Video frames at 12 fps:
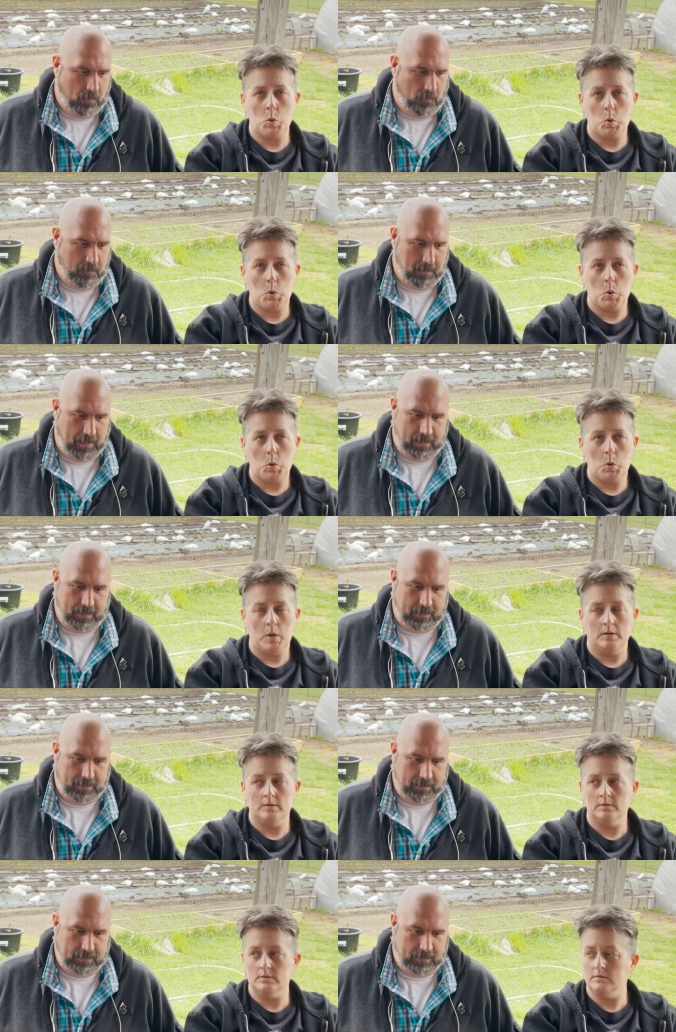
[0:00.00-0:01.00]
Speaker 1: We've been
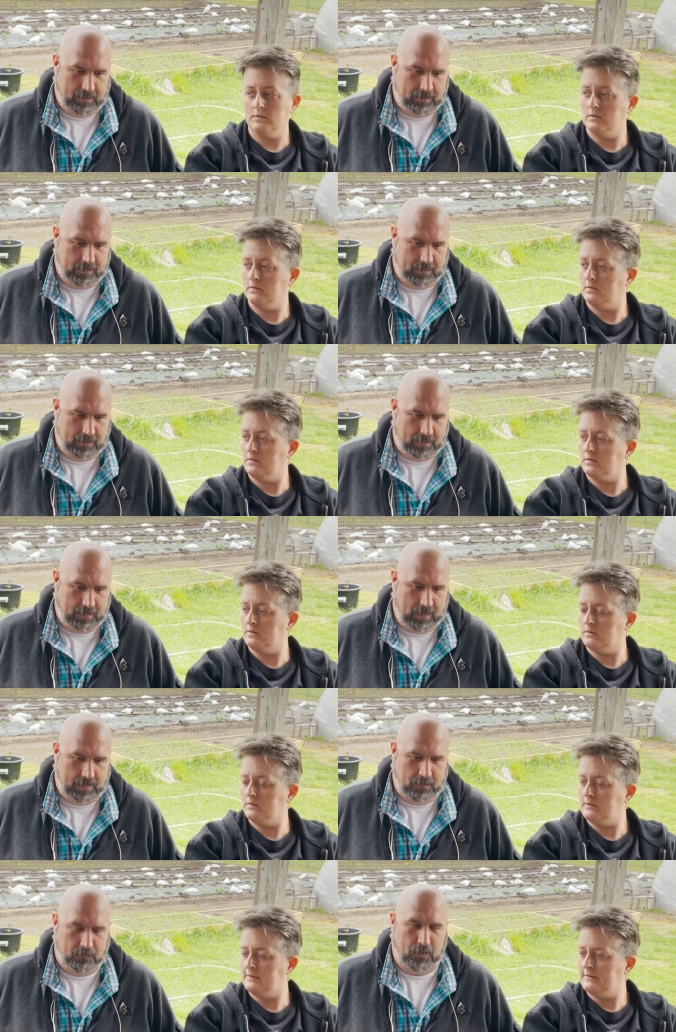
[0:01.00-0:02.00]

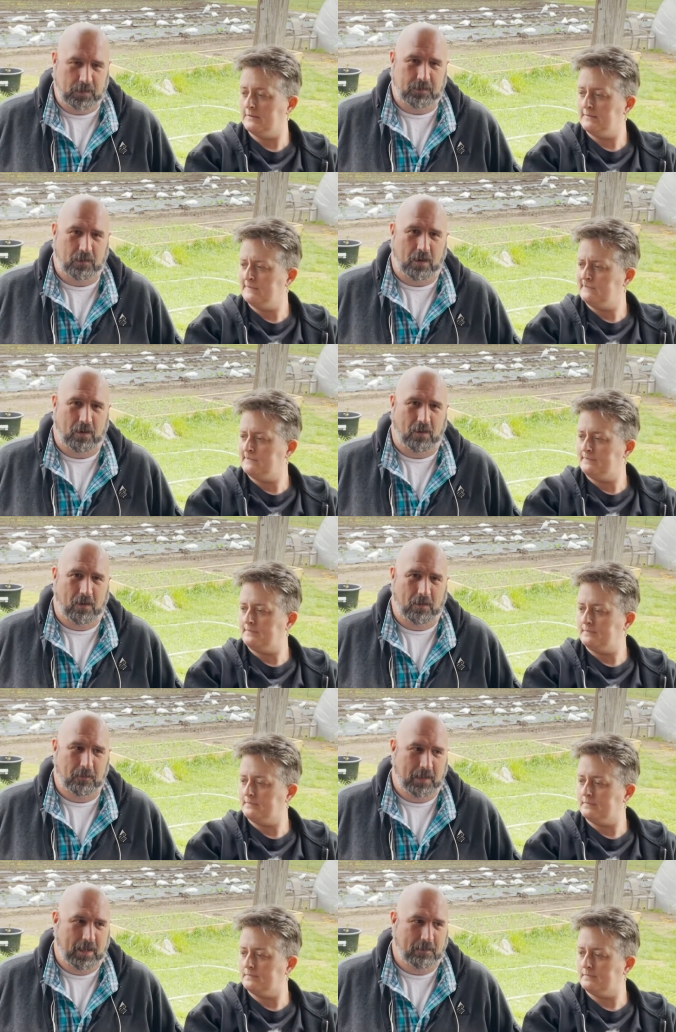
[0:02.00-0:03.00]
hitting the freeze dryer
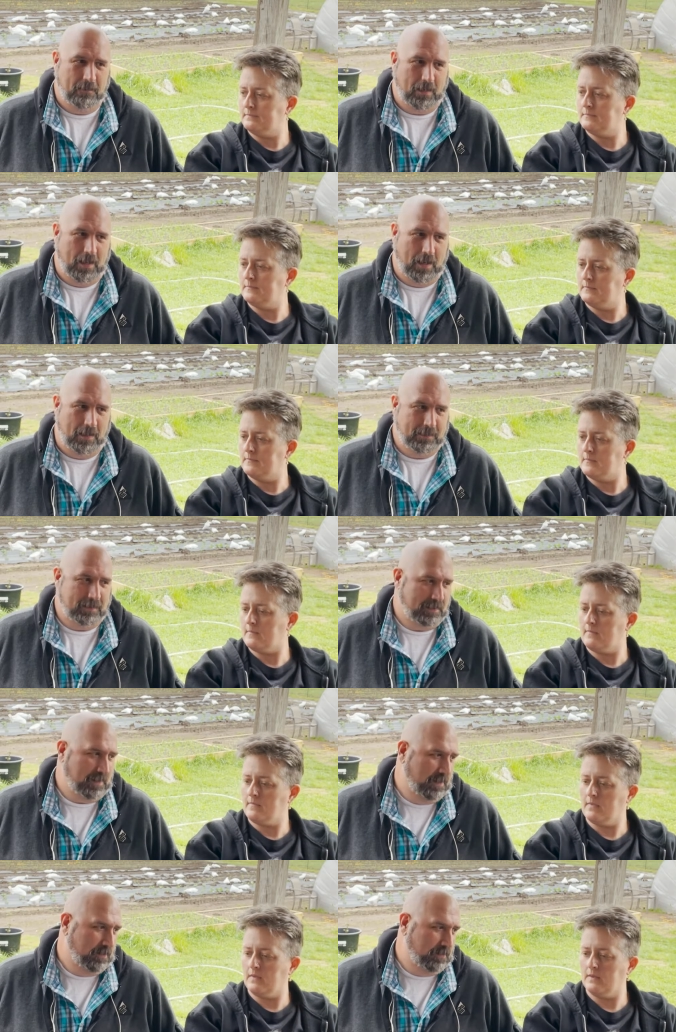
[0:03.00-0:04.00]
hard. We have lots of
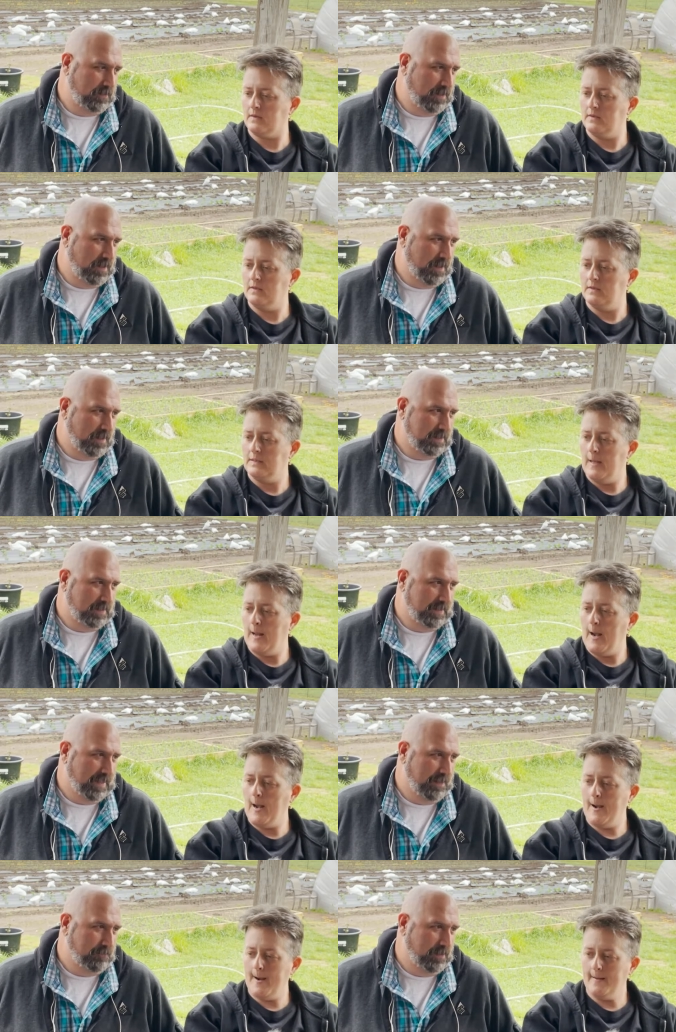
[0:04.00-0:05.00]
Skittles and lots of
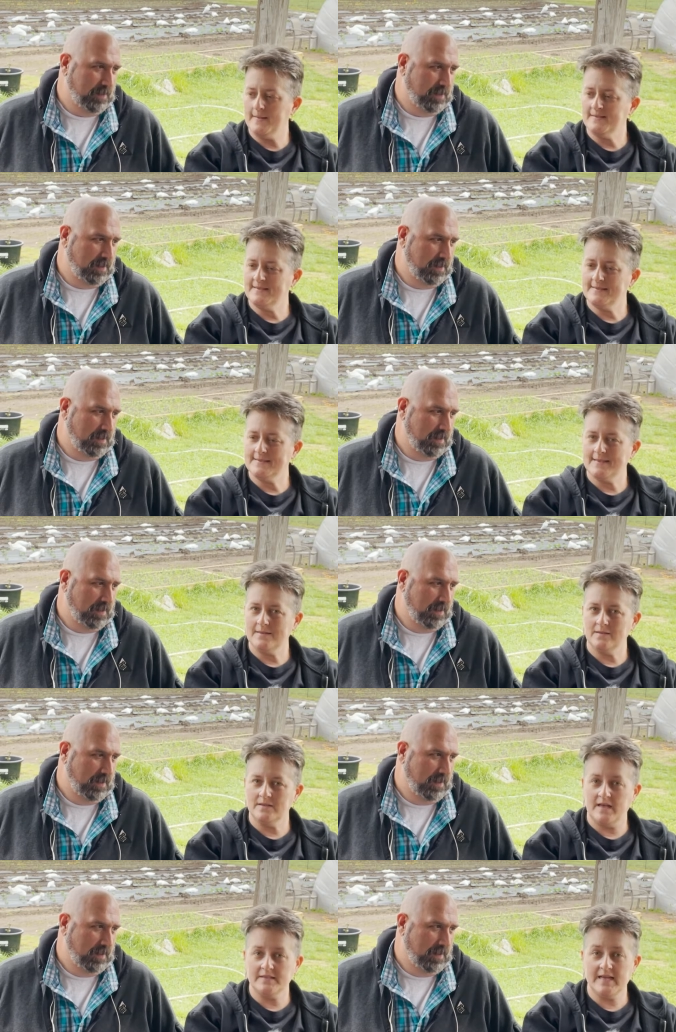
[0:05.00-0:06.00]
taffy.
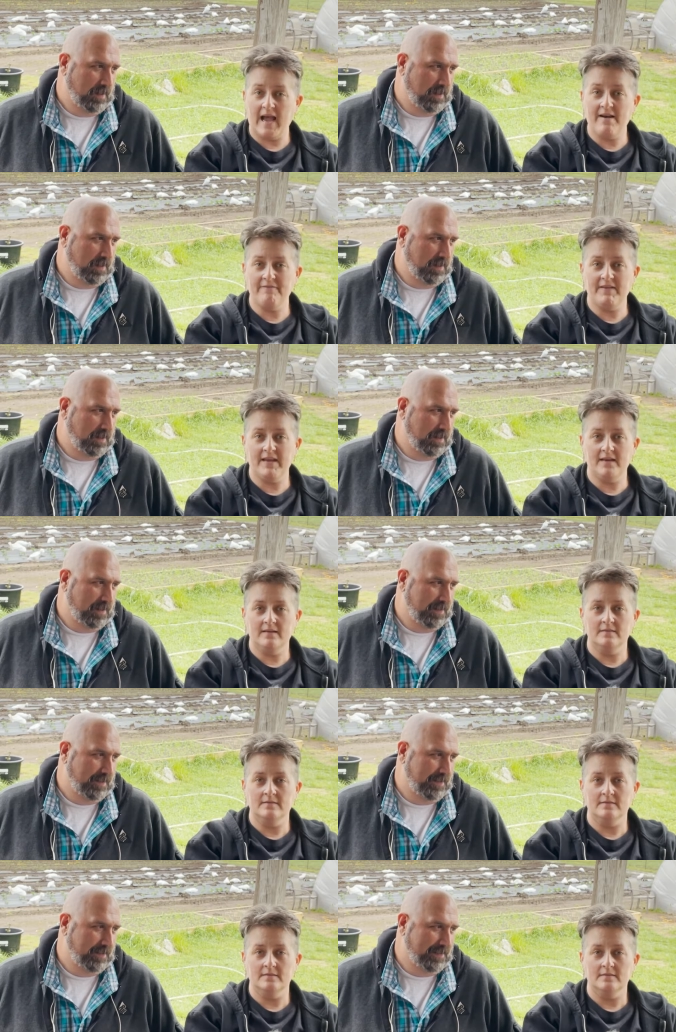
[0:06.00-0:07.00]
Speaker 2: that taffy.
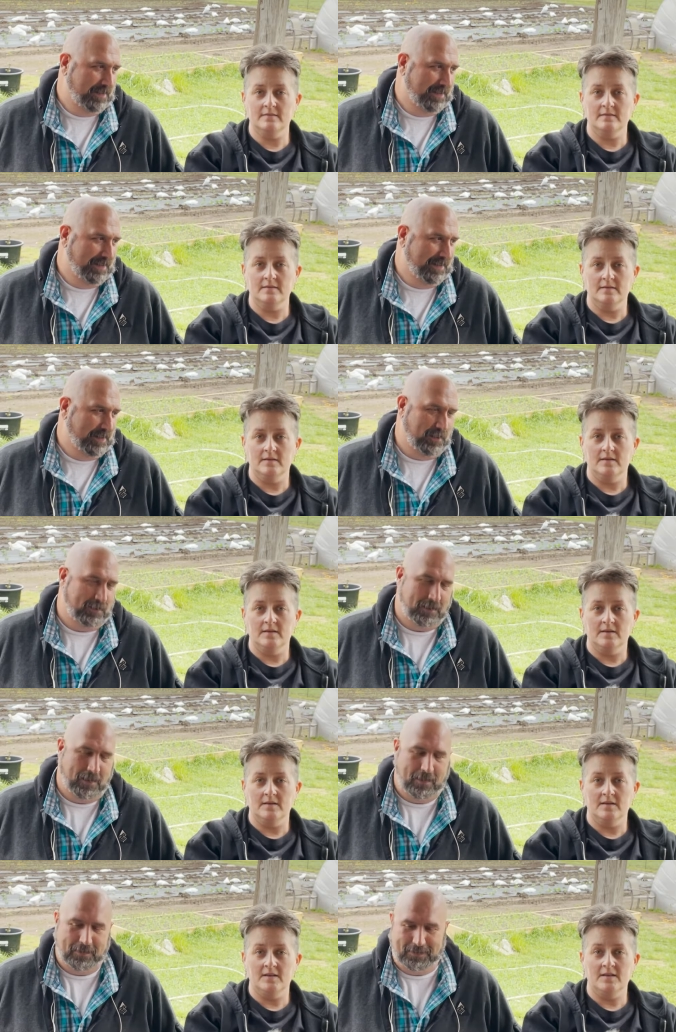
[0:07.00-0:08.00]
Speaker 1: Oh
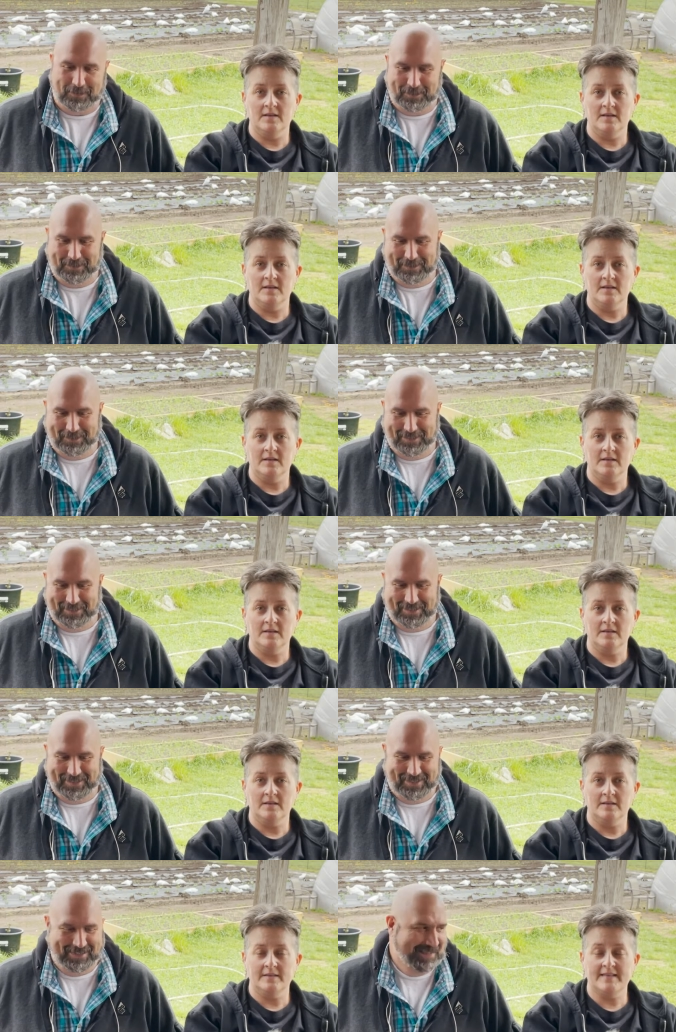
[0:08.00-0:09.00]
God, it's good.
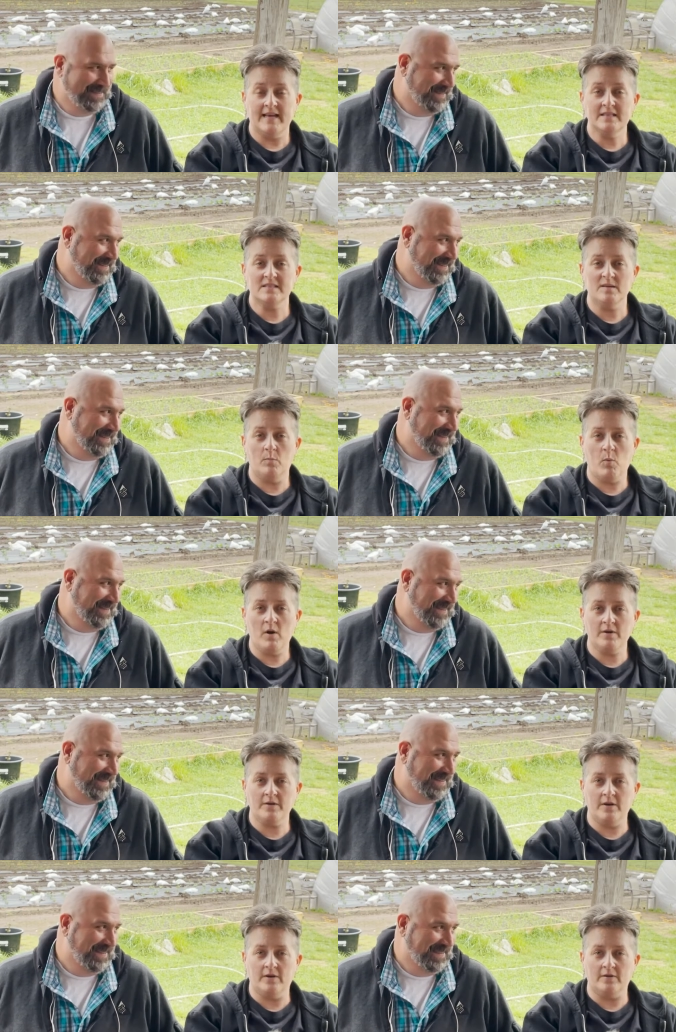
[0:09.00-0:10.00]
Speaker 2: That is some
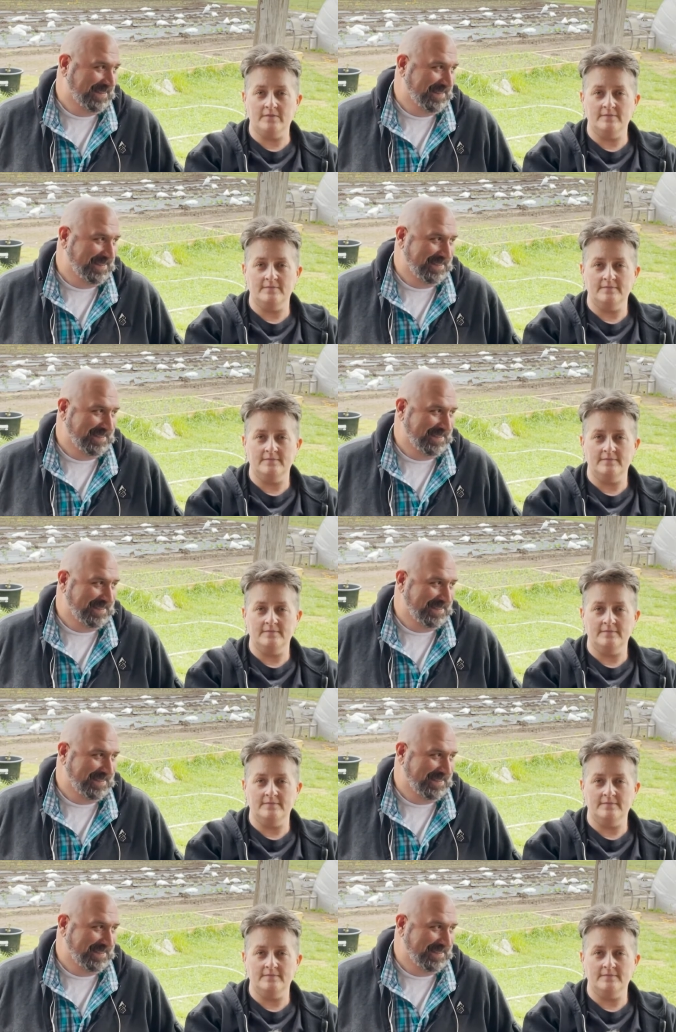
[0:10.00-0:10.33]
work, y'all.